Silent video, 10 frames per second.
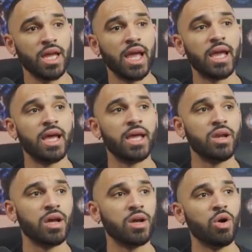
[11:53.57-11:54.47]

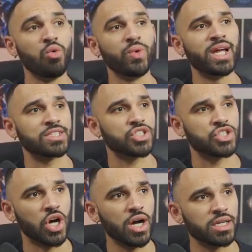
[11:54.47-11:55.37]
And oh, we got
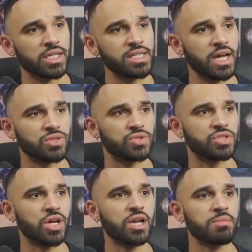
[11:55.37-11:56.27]
stunned. These guys are
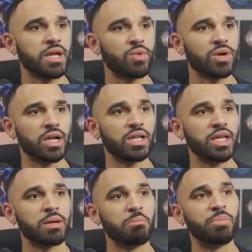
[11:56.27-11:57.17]
stunning we're gonna
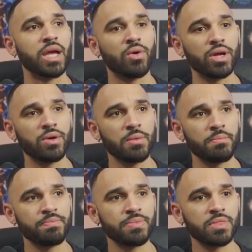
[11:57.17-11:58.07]
click barrier.
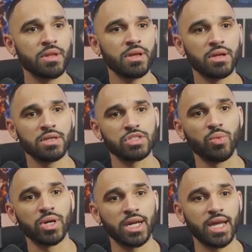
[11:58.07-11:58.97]
So
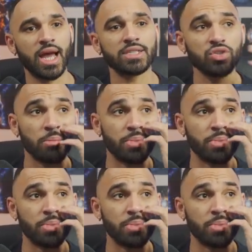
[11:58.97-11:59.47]
we're gonna cast our